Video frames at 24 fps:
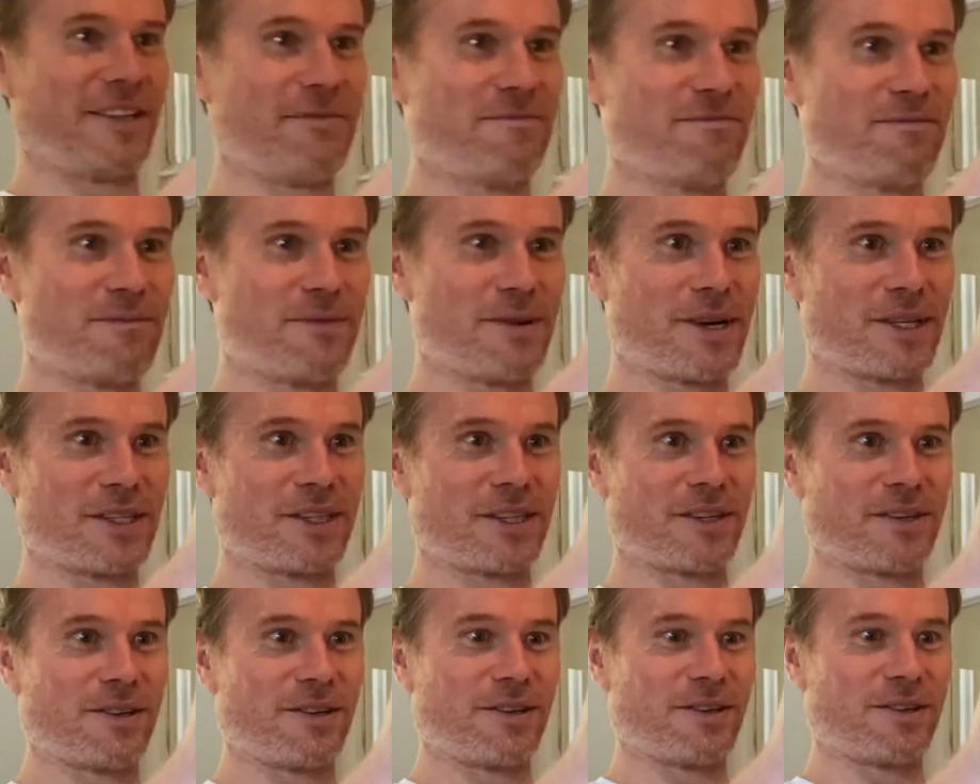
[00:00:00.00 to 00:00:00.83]
much at
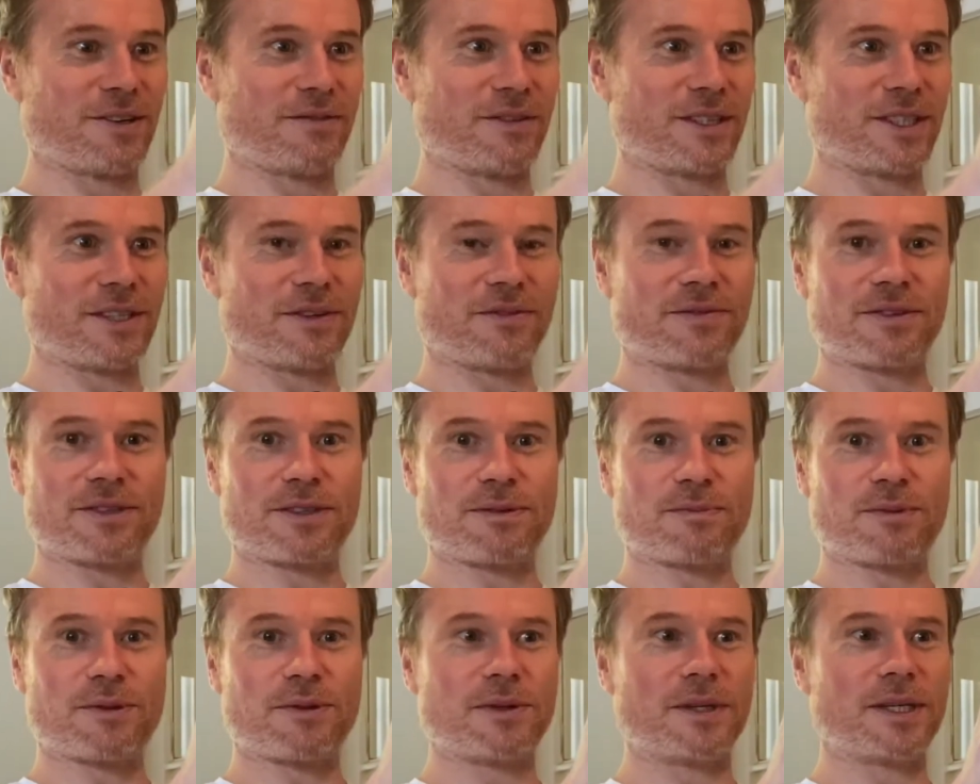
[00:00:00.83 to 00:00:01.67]
all of a difference
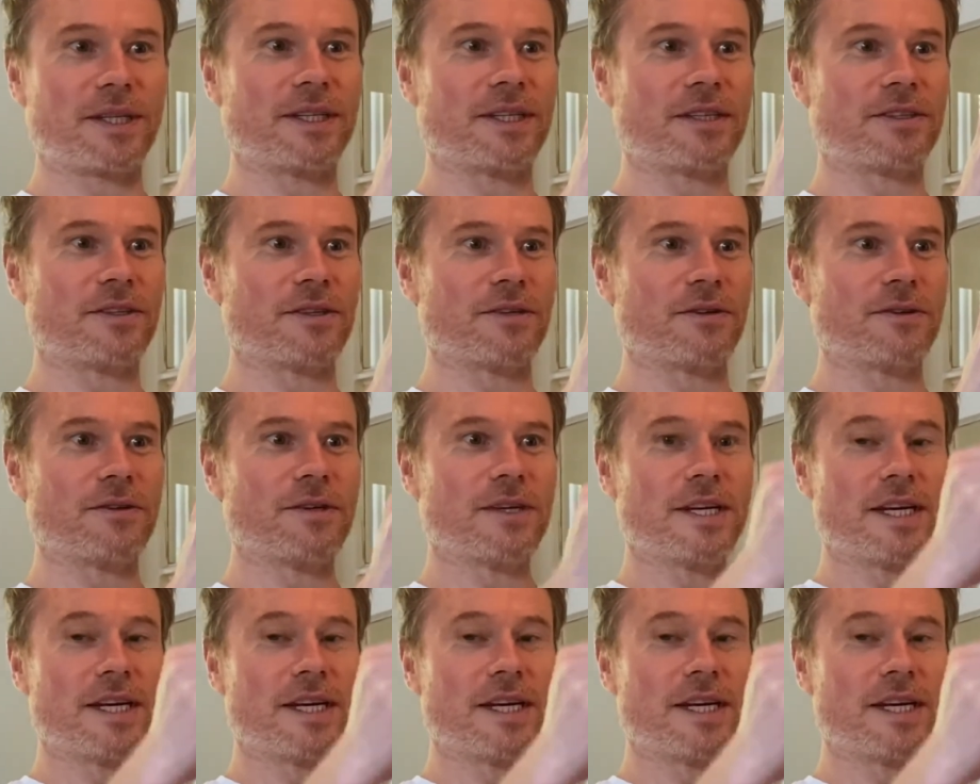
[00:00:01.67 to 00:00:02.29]
between the two.